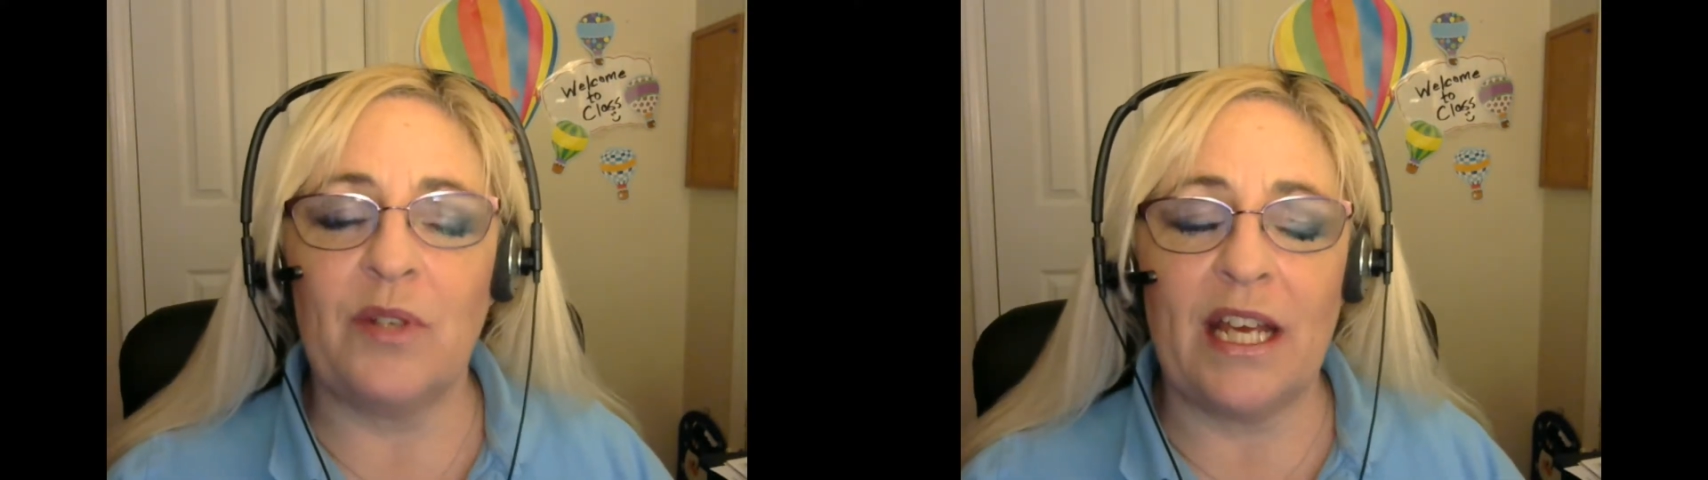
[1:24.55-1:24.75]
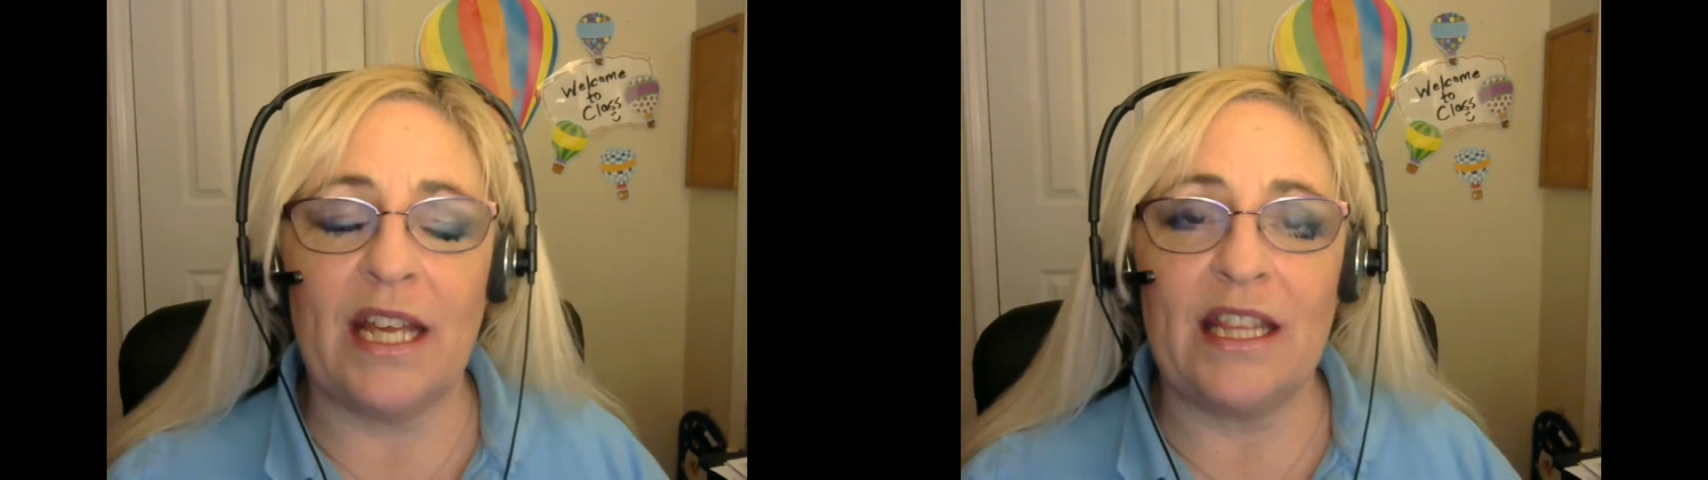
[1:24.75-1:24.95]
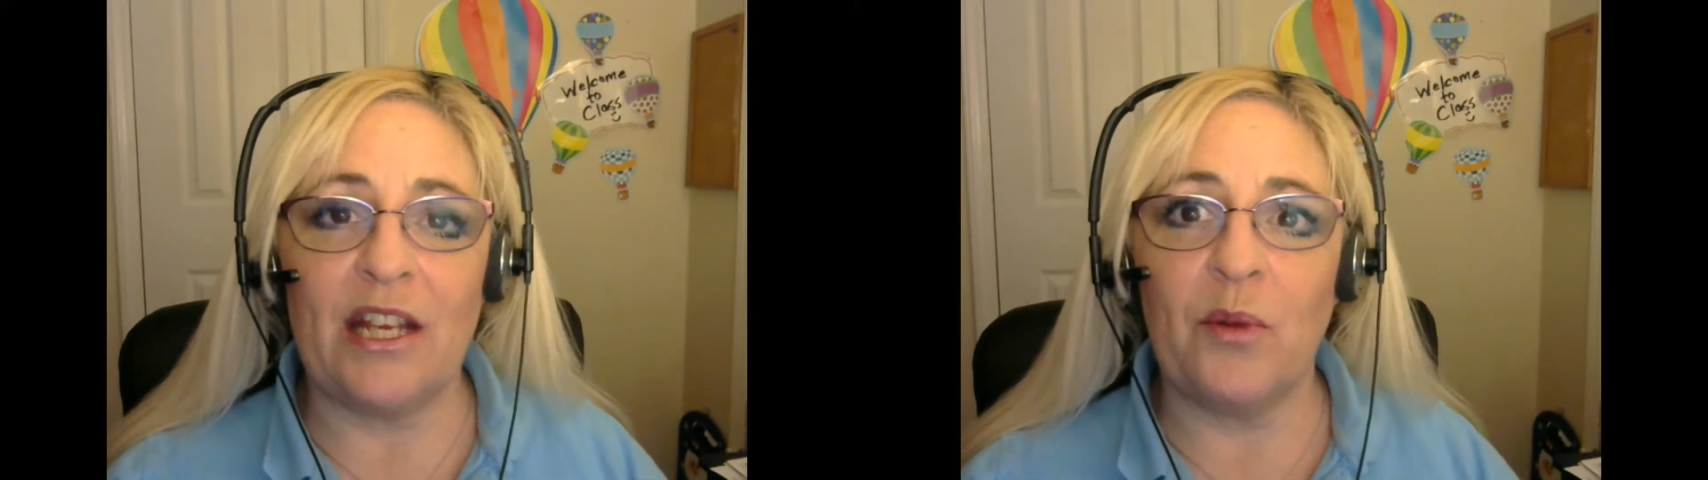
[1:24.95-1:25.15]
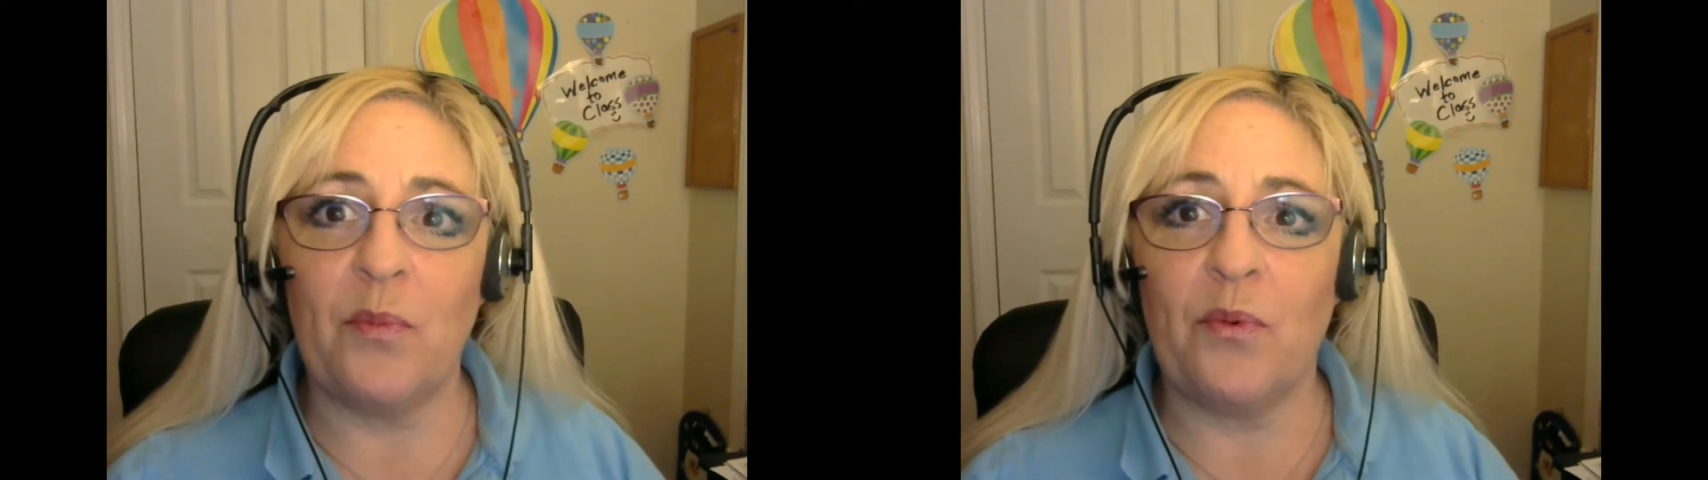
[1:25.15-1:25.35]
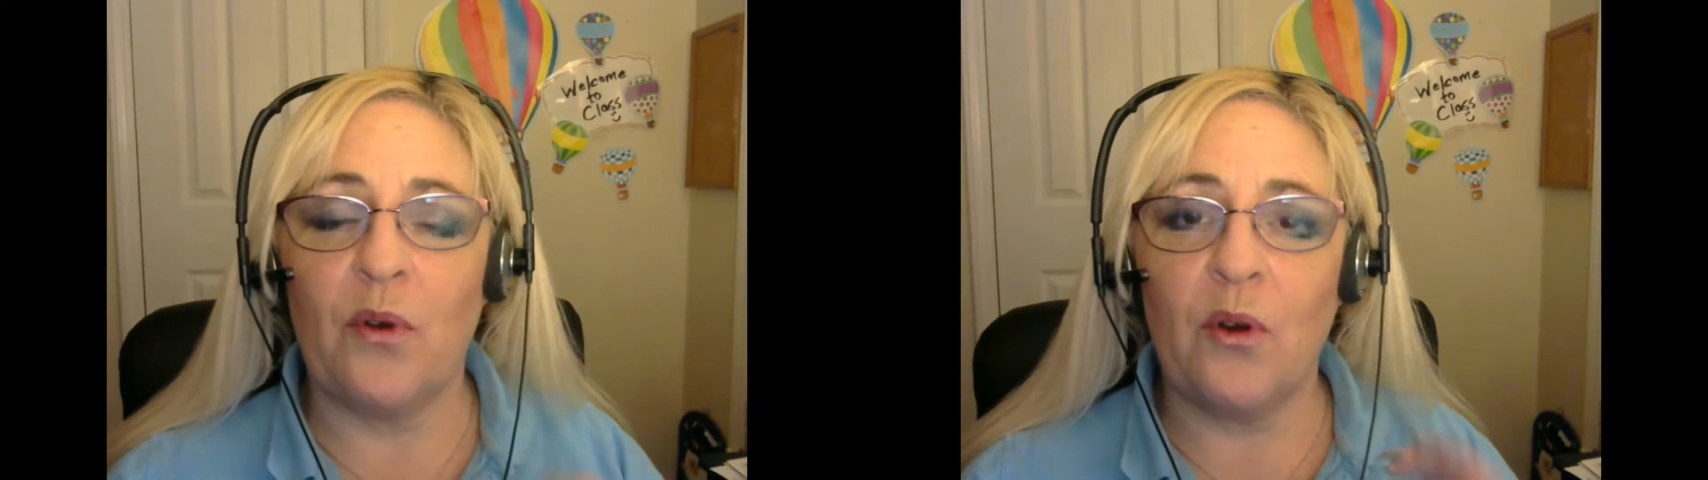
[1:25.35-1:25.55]
and their
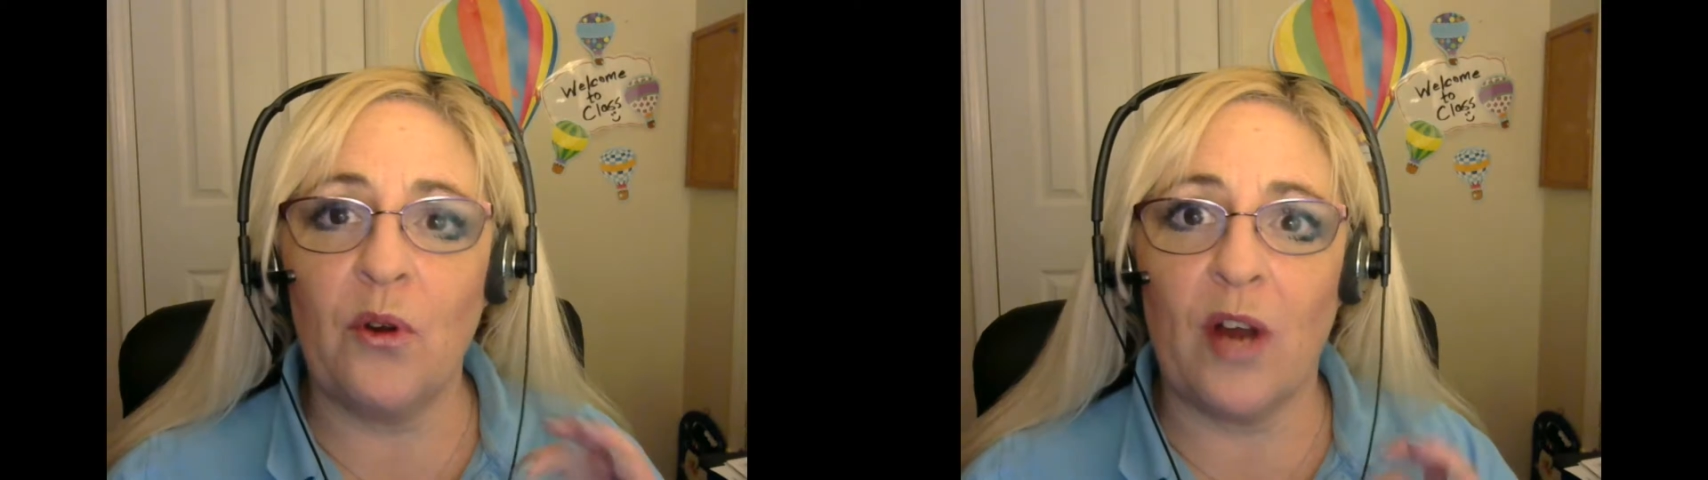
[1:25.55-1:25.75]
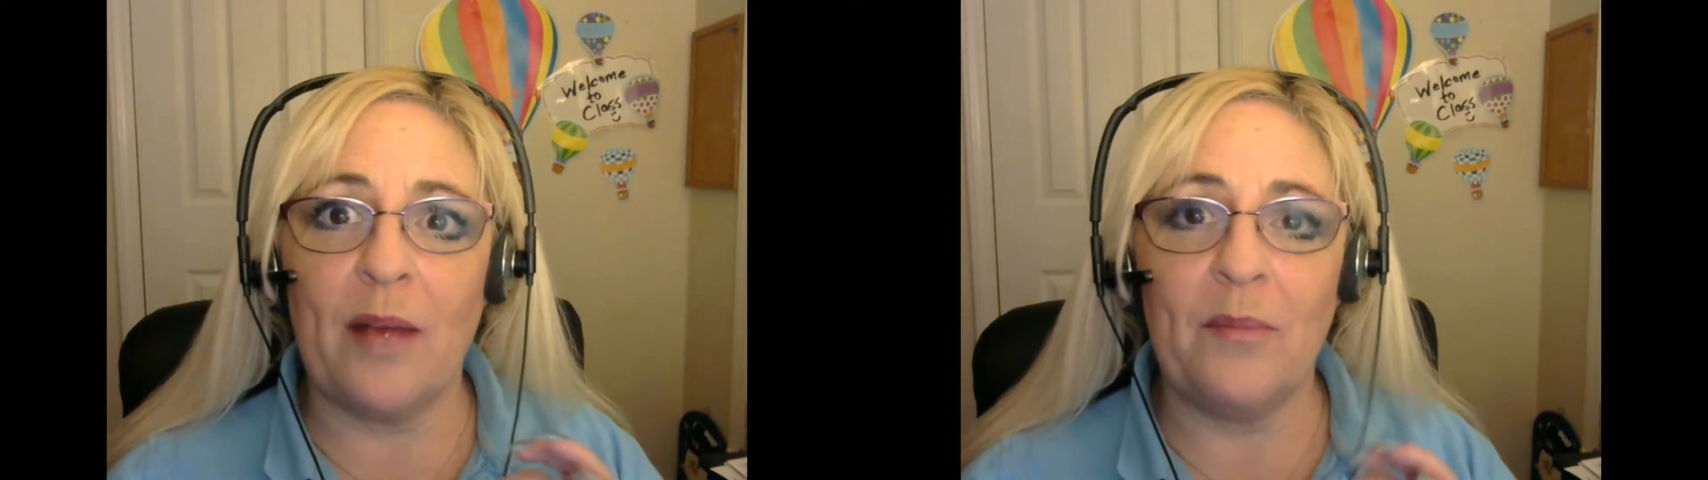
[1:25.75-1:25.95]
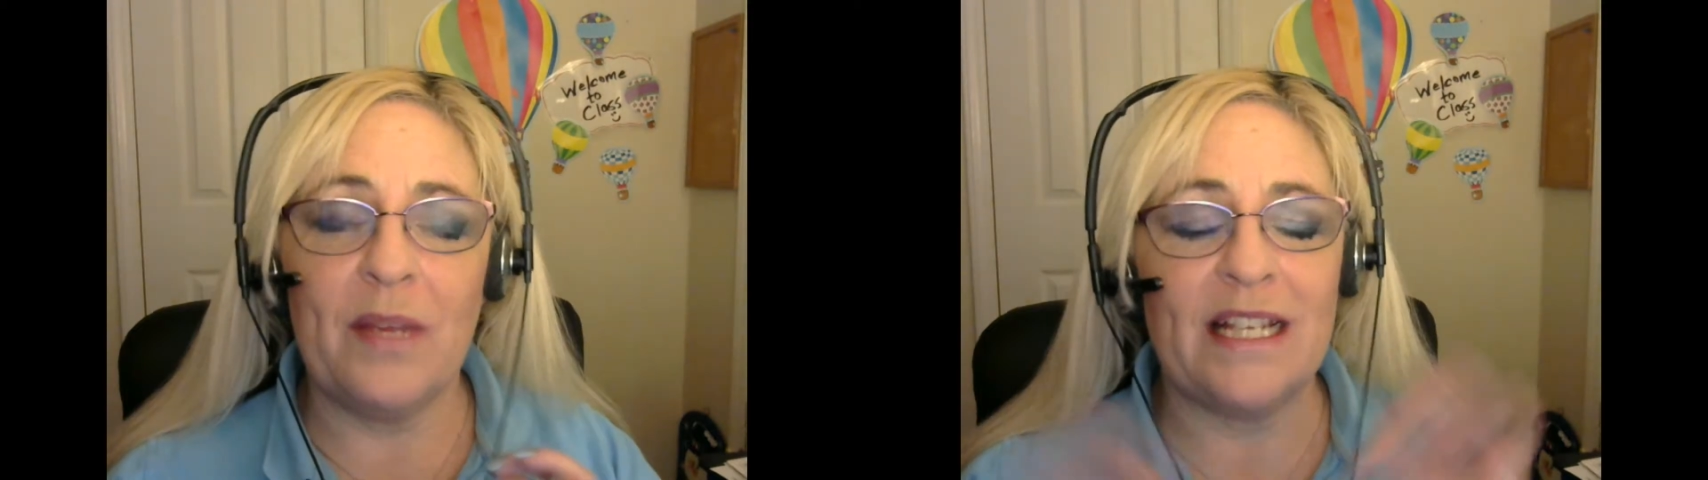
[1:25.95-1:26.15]
platform